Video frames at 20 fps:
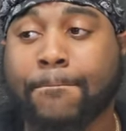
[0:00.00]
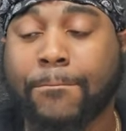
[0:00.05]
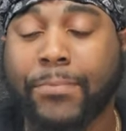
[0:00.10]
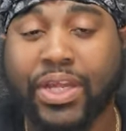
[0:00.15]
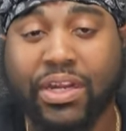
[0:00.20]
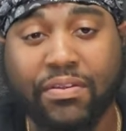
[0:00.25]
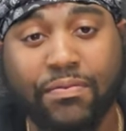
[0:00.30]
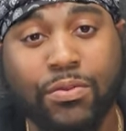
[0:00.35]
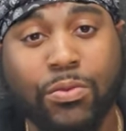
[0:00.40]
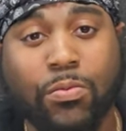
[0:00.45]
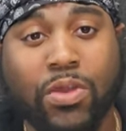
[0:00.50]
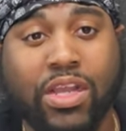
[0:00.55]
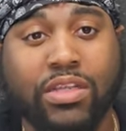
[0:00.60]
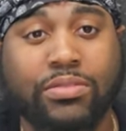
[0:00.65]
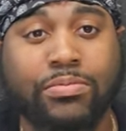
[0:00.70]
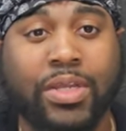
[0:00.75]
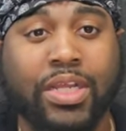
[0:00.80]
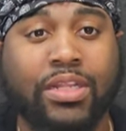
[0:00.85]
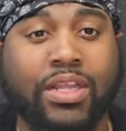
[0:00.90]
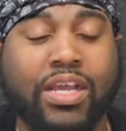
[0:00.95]
but if you
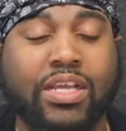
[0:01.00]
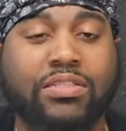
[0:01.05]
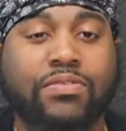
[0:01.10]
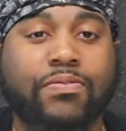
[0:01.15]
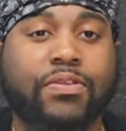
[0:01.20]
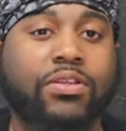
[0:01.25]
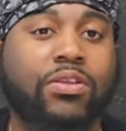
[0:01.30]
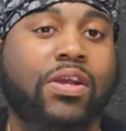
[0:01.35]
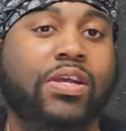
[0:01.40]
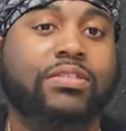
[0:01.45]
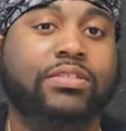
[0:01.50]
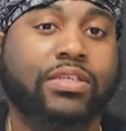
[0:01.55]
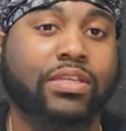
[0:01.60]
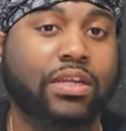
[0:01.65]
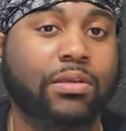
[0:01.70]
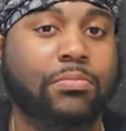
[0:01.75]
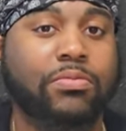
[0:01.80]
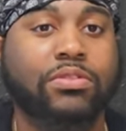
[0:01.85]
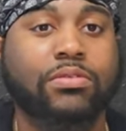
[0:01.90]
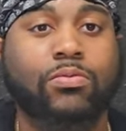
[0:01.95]
watched my last video, I
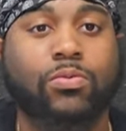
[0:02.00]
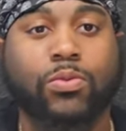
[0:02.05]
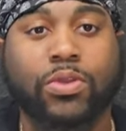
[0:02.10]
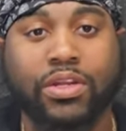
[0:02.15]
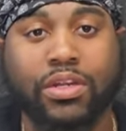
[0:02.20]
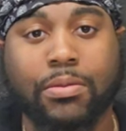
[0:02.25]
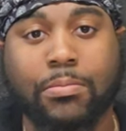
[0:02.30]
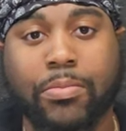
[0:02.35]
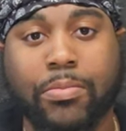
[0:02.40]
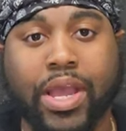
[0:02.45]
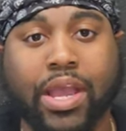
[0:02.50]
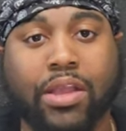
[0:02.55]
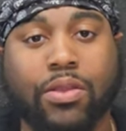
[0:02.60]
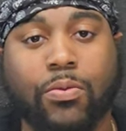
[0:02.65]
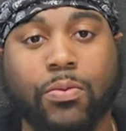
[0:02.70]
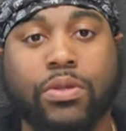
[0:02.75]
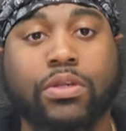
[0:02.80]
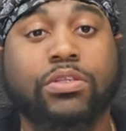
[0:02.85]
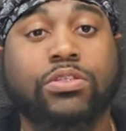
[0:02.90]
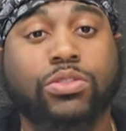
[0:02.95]
said I'm gonna run it
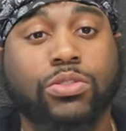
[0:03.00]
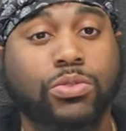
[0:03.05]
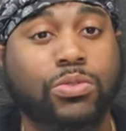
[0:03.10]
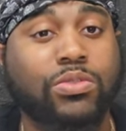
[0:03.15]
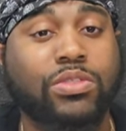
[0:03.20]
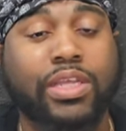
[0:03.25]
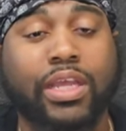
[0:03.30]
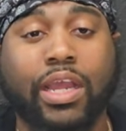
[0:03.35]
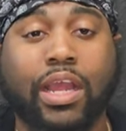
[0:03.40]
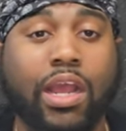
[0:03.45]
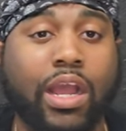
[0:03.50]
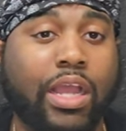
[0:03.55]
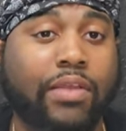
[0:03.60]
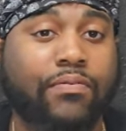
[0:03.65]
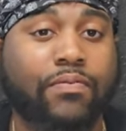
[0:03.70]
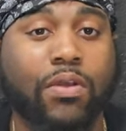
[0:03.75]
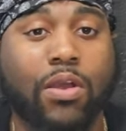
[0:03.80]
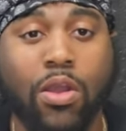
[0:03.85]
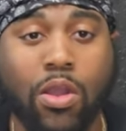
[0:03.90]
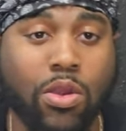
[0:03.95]
back with the shoes that I
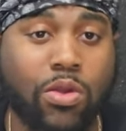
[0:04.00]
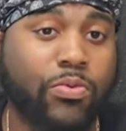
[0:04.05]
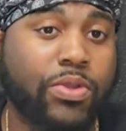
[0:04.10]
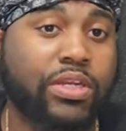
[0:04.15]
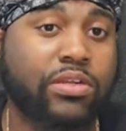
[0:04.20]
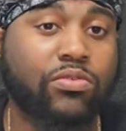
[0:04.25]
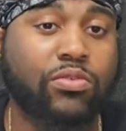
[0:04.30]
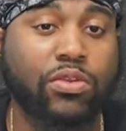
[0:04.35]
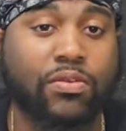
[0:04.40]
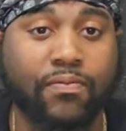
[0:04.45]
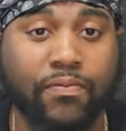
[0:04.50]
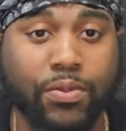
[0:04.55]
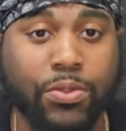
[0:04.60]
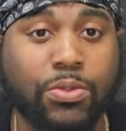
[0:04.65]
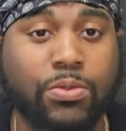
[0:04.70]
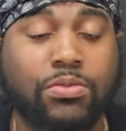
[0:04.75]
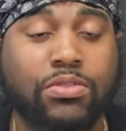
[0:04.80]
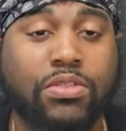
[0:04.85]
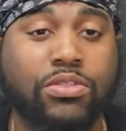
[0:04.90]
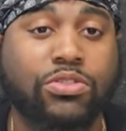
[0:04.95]
already
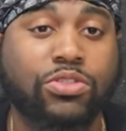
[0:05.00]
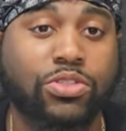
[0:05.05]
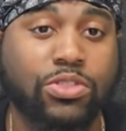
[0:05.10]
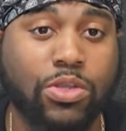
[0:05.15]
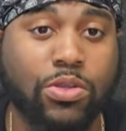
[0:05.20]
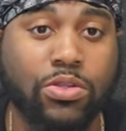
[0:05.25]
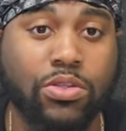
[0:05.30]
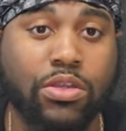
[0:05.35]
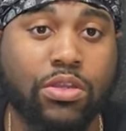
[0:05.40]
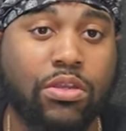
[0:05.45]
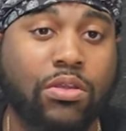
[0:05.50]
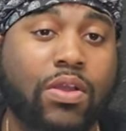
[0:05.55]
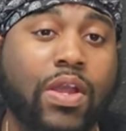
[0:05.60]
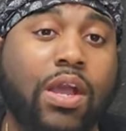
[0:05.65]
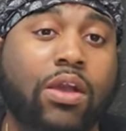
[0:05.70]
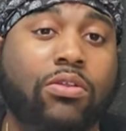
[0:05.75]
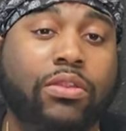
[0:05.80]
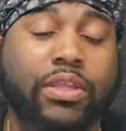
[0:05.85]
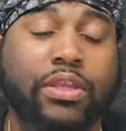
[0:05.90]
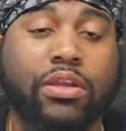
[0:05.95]
reviewed to show y'all
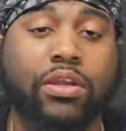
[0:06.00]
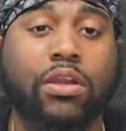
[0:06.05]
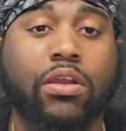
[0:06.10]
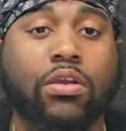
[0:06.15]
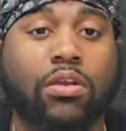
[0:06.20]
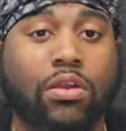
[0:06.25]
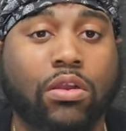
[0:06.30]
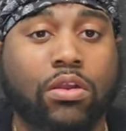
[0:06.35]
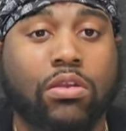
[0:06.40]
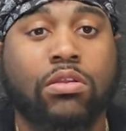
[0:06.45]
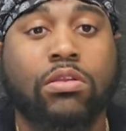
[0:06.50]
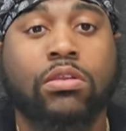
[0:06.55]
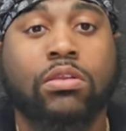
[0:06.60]
how they are